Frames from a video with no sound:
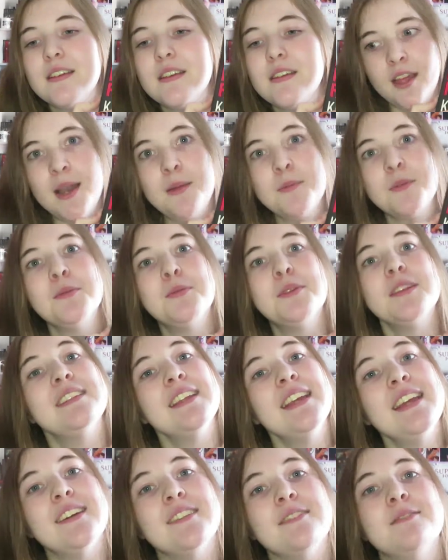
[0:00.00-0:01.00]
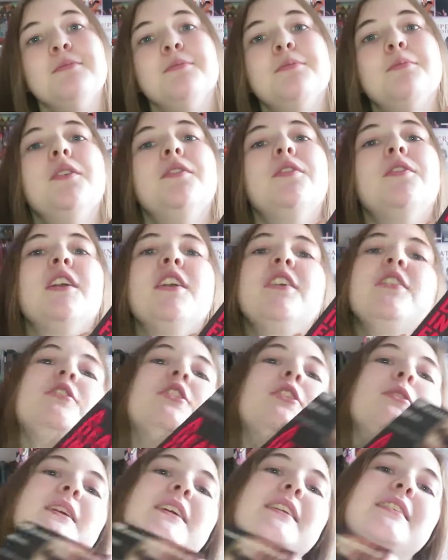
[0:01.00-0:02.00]
And I'm going to put it down before I
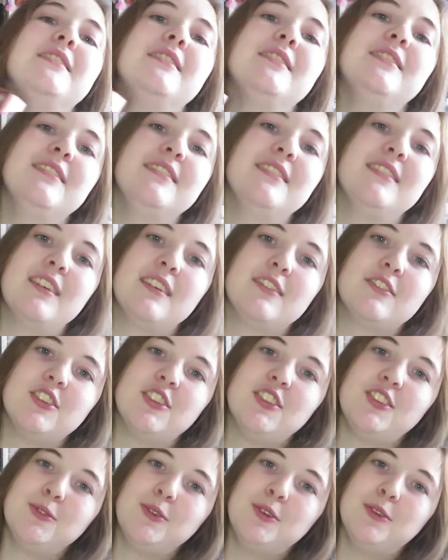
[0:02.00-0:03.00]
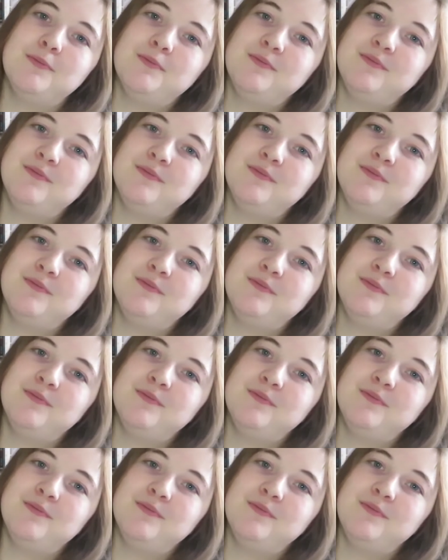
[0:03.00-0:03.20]
throw it across the room.